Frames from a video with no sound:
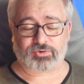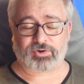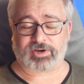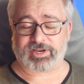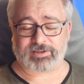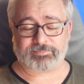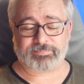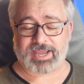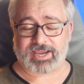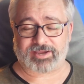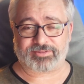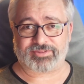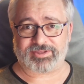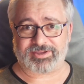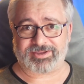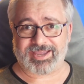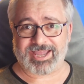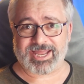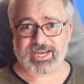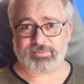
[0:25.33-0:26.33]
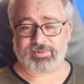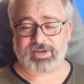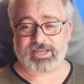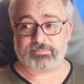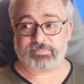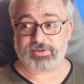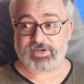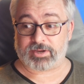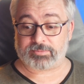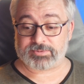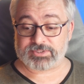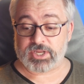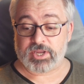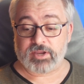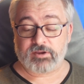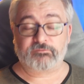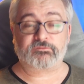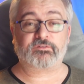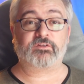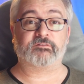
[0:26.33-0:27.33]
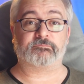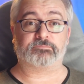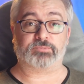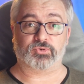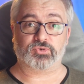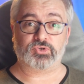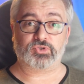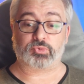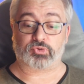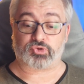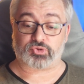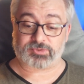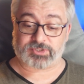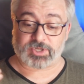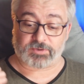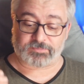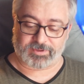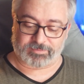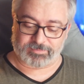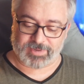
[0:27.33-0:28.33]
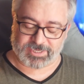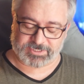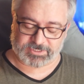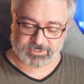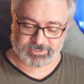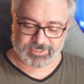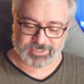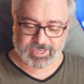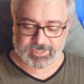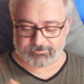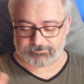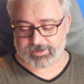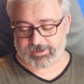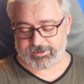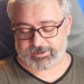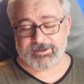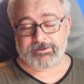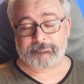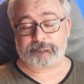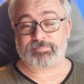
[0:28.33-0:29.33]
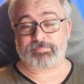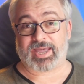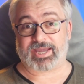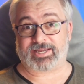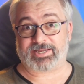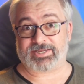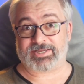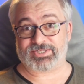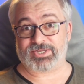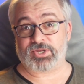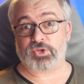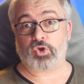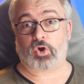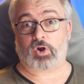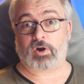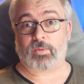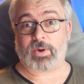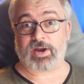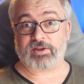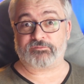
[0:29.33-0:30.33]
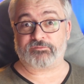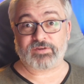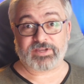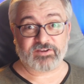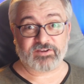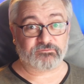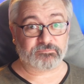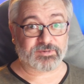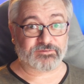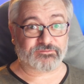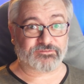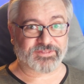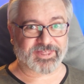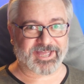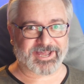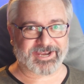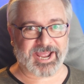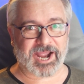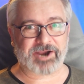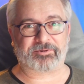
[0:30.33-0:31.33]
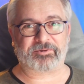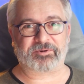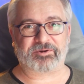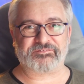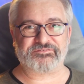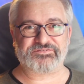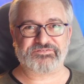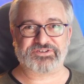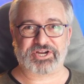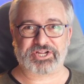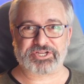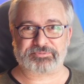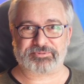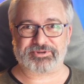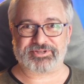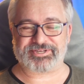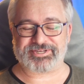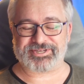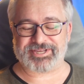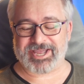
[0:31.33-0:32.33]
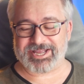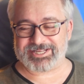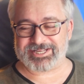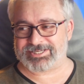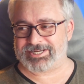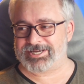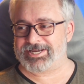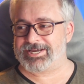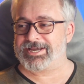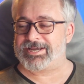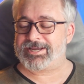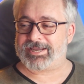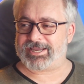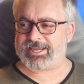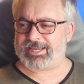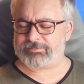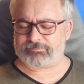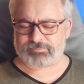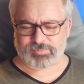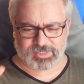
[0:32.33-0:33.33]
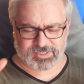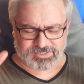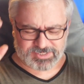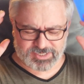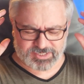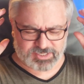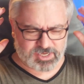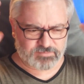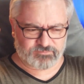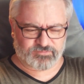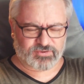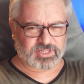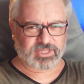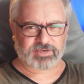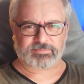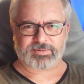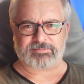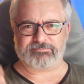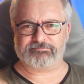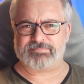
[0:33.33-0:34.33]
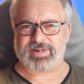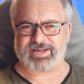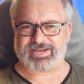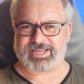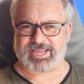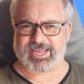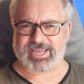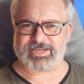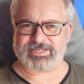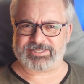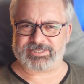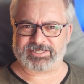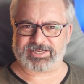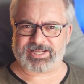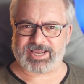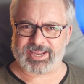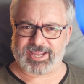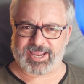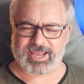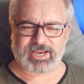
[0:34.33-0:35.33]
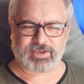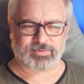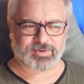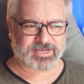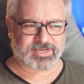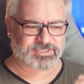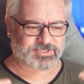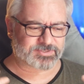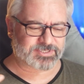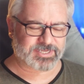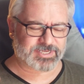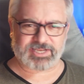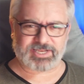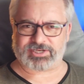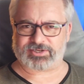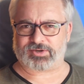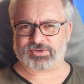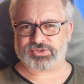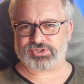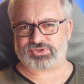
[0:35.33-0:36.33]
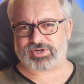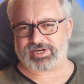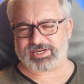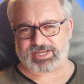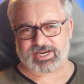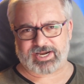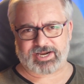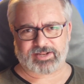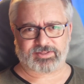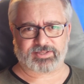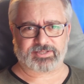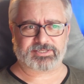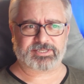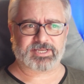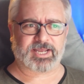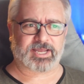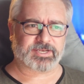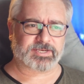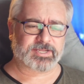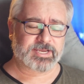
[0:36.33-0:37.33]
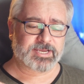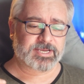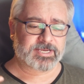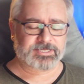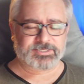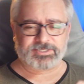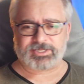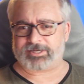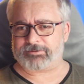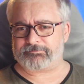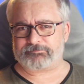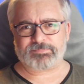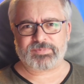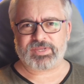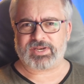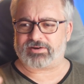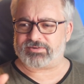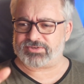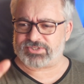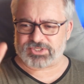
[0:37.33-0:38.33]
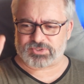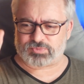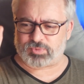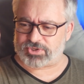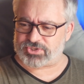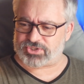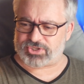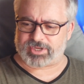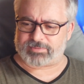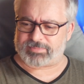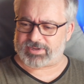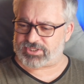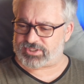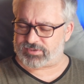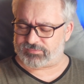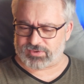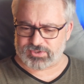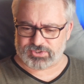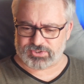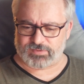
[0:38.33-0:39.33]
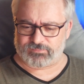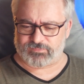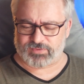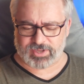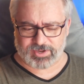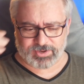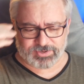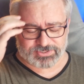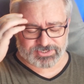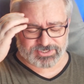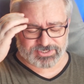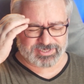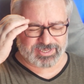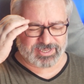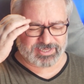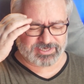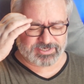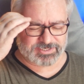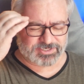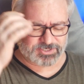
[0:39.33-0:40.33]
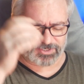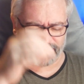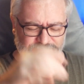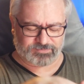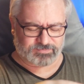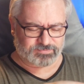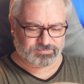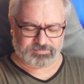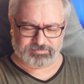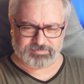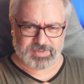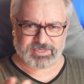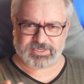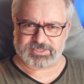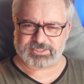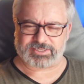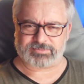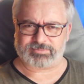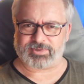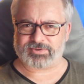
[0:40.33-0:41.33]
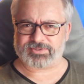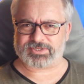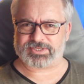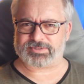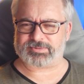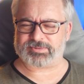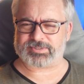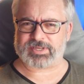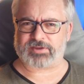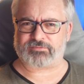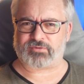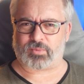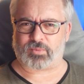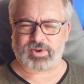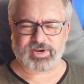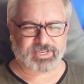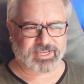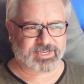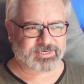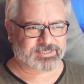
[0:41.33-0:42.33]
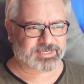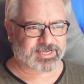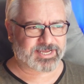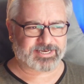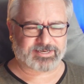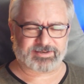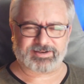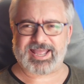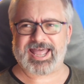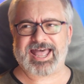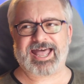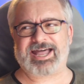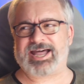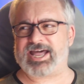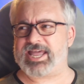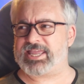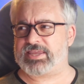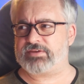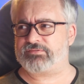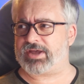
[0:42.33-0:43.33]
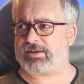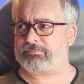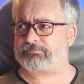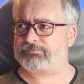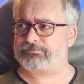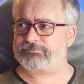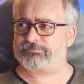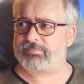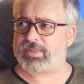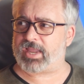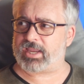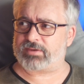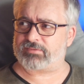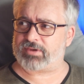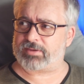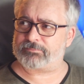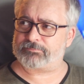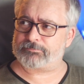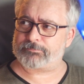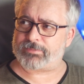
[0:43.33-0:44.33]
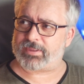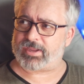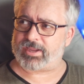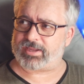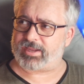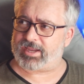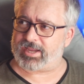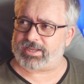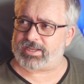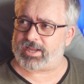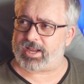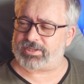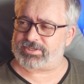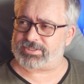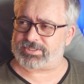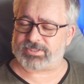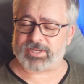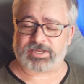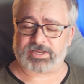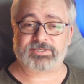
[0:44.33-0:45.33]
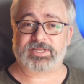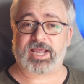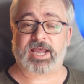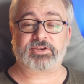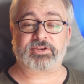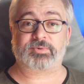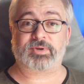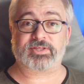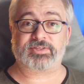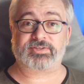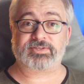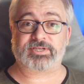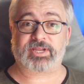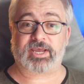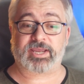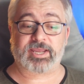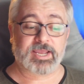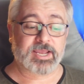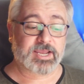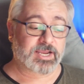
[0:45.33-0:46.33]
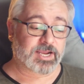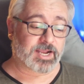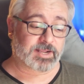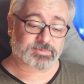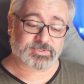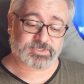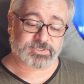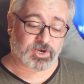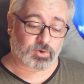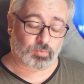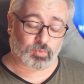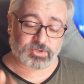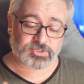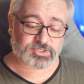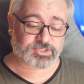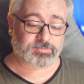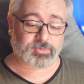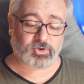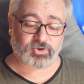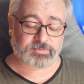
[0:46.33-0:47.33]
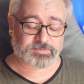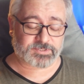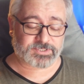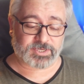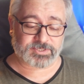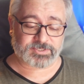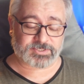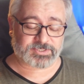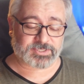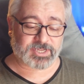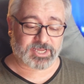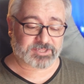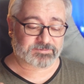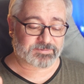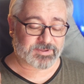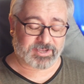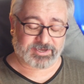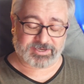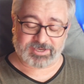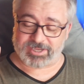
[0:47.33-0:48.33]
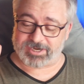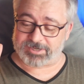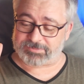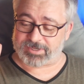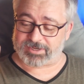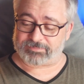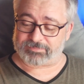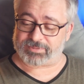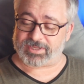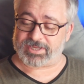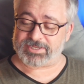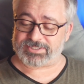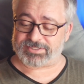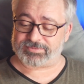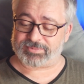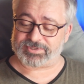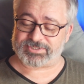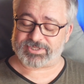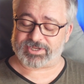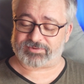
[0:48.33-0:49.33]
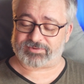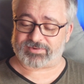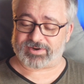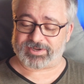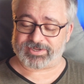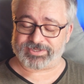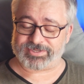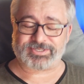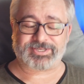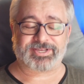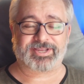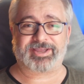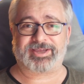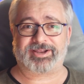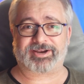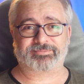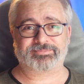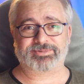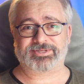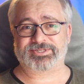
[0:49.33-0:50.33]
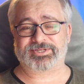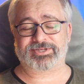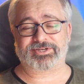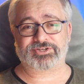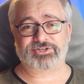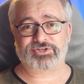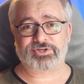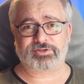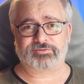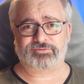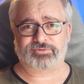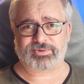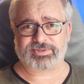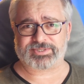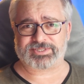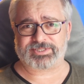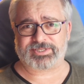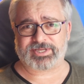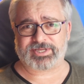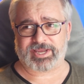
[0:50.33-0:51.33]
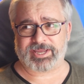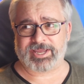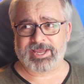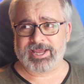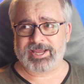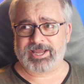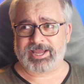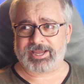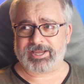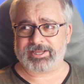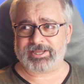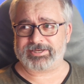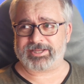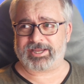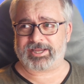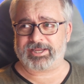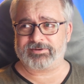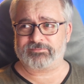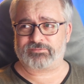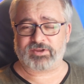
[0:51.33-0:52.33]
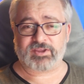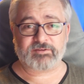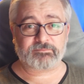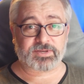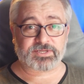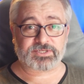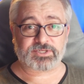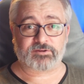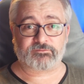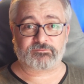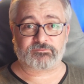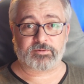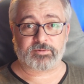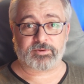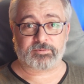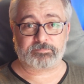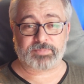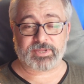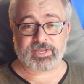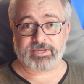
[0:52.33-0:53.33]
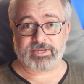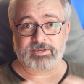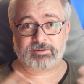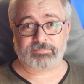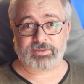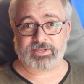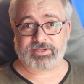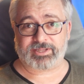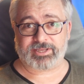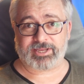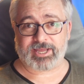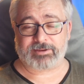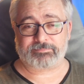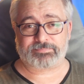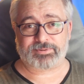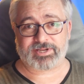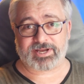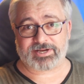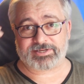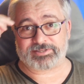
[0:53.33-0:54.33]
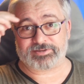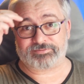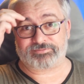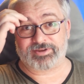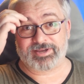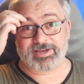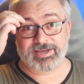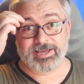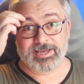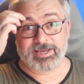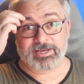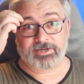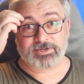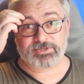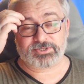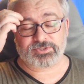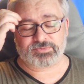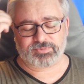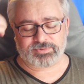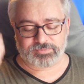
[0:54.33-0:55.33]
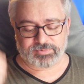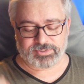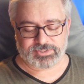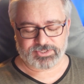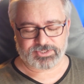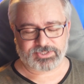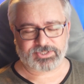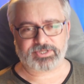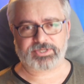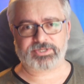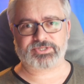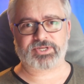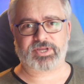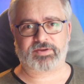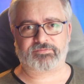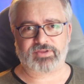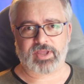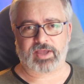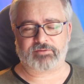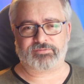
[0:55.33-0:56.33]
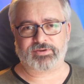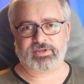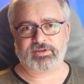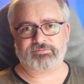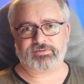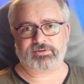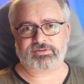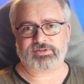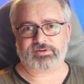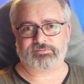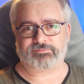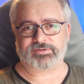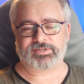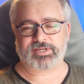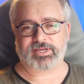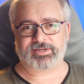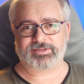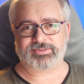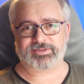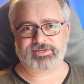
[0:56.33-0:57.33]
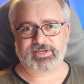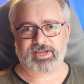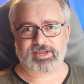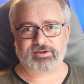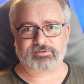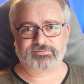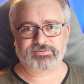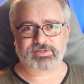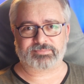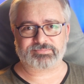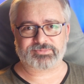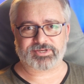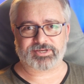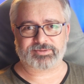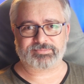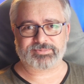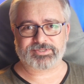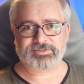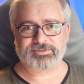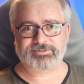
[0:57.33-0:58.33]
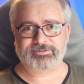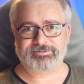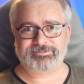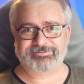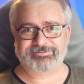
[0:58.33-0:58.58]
chronic back thing anyway, but I was full of booze, which was helping masking that, and my back has not quite forgiven me for that error of judgment yet. And I'm feeling a bit muddy-headed today anyway, so it's hard to concentrate and get anything done. So, you know, I was just watching a bunch of YouTube videos and sort of making some notes and some stuff I want to get done, and I give up. I just can't do anything today. I'm just going to watch some old episodes of South Park, and I'm going to play some Monster Hunter Rise, and I'm just going to chill for us today and forgive myself for being completely unproductive. Because we do, you have to forgive yourself for taking the day off sometimes.